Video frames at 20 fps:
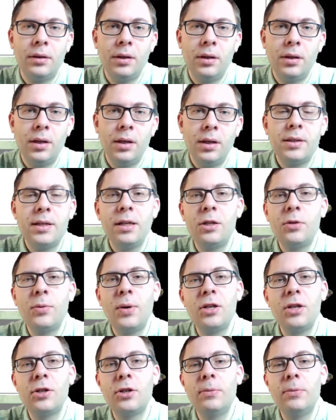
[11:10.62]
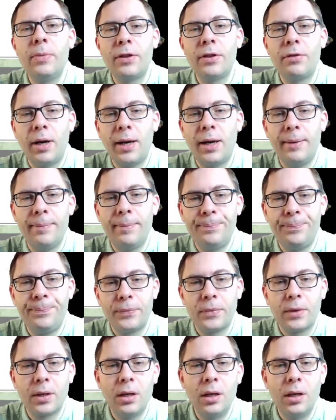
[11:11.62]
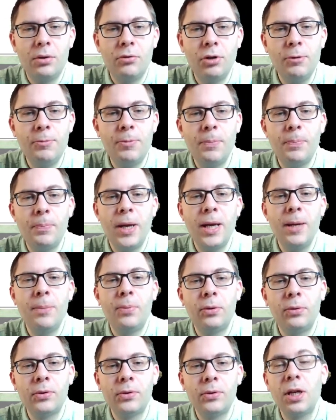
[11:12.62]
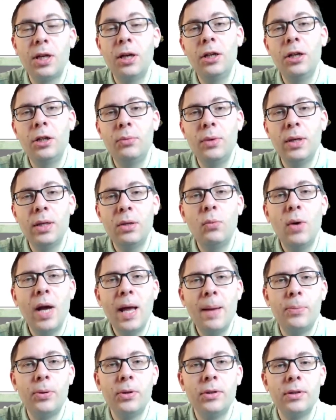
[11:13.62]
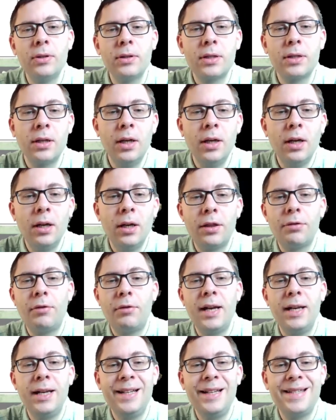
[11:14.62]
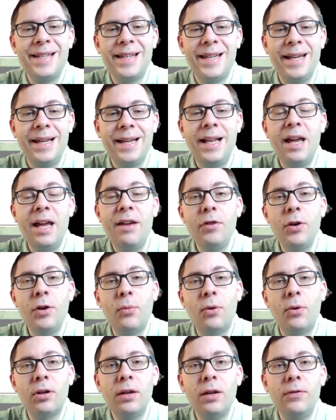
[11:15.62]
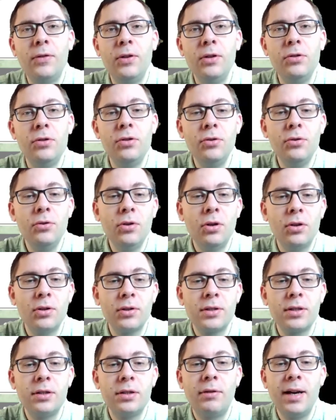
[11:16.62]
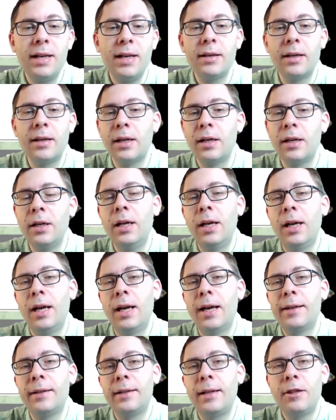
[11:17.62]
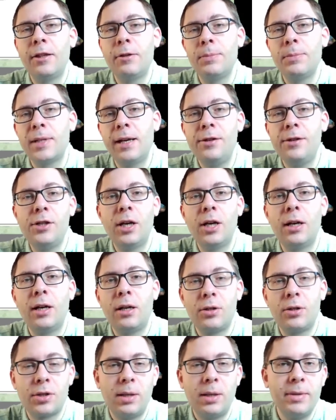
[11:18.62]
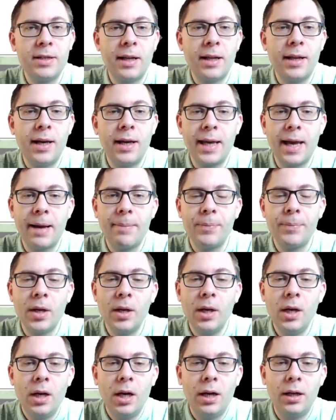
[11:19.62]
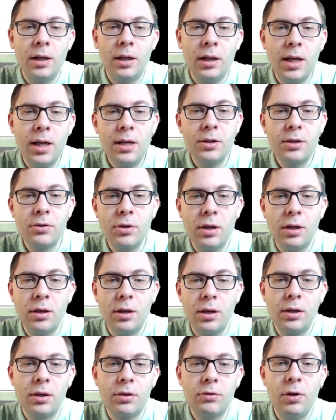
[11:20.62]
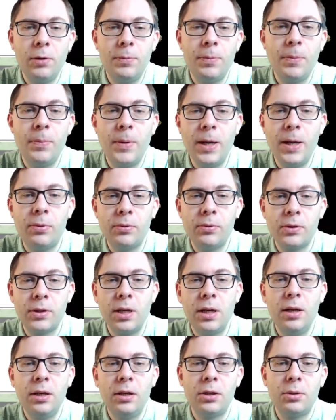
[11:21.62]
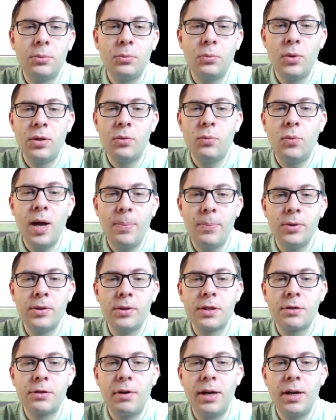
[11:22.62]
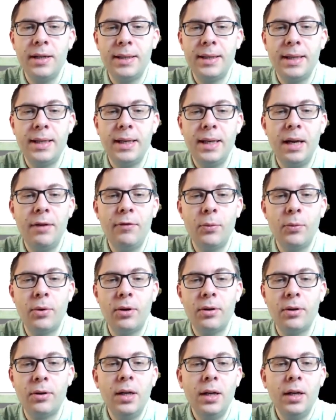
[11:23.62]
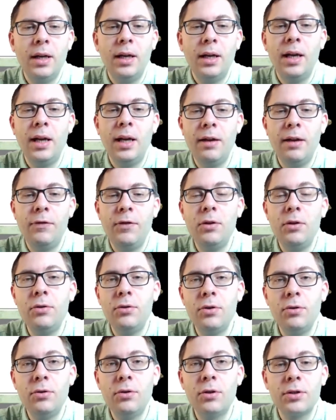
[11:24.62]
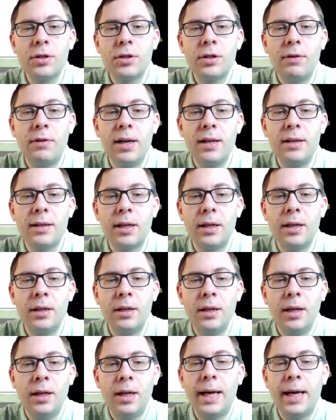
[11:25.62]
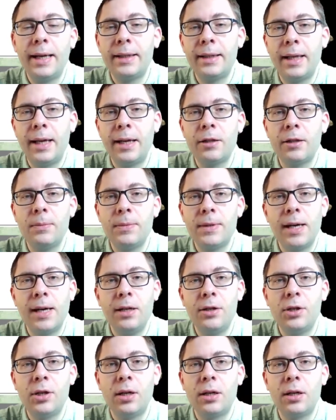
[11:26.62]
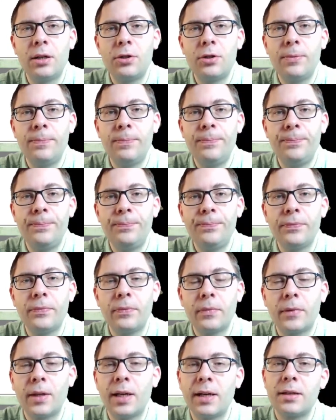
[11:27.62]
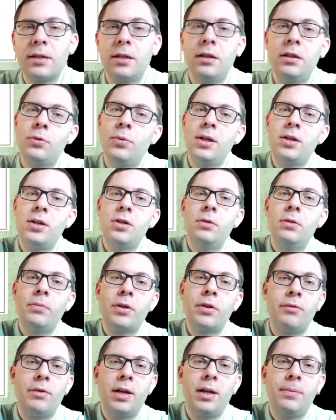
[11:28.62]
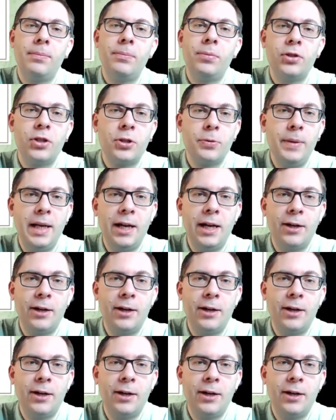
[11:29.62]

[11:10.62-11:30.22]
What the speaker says: Situation number 3. A group of people turn up with weapons threatening to kill everyone if you do not surrender and let them take charge. Let me say that again. A group of people turn up with weapons threatening to kill everyone if you do not surrender and let them take charge. That's situation number 3. Pause me now.